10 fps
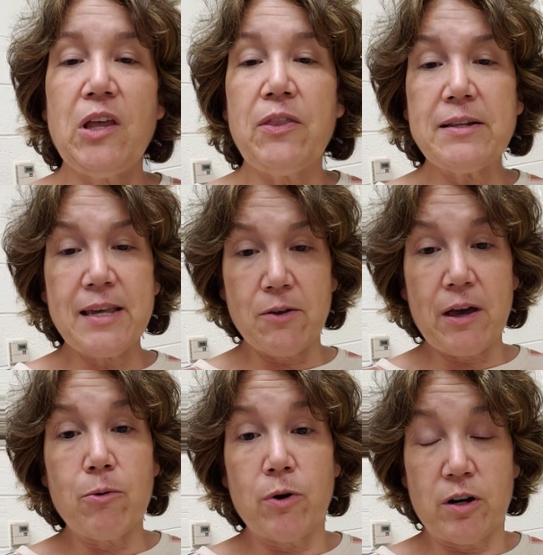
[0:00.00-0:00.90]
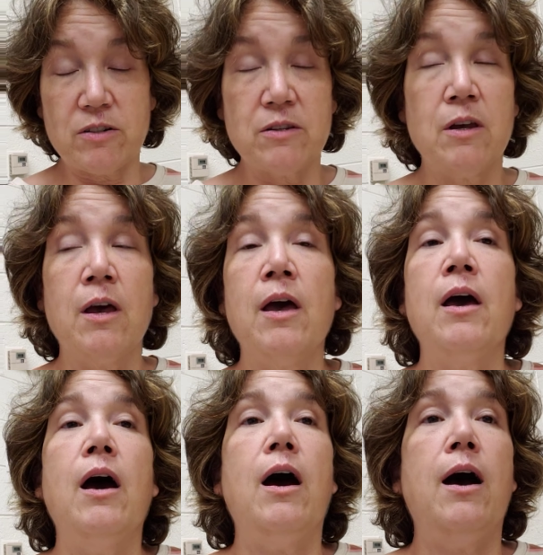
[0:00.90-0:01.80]
that's how that works.
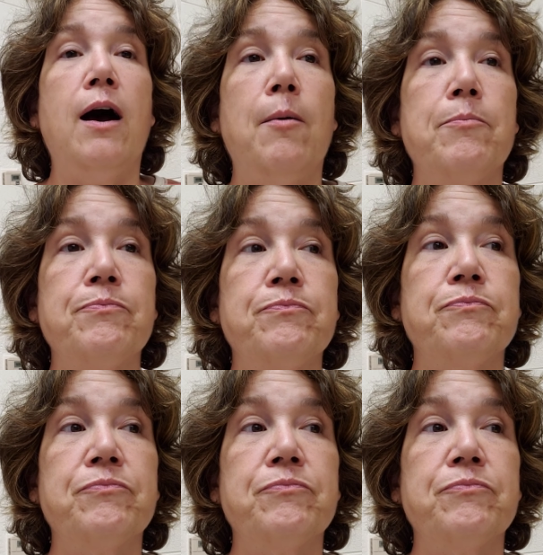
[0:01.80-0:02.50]
Um,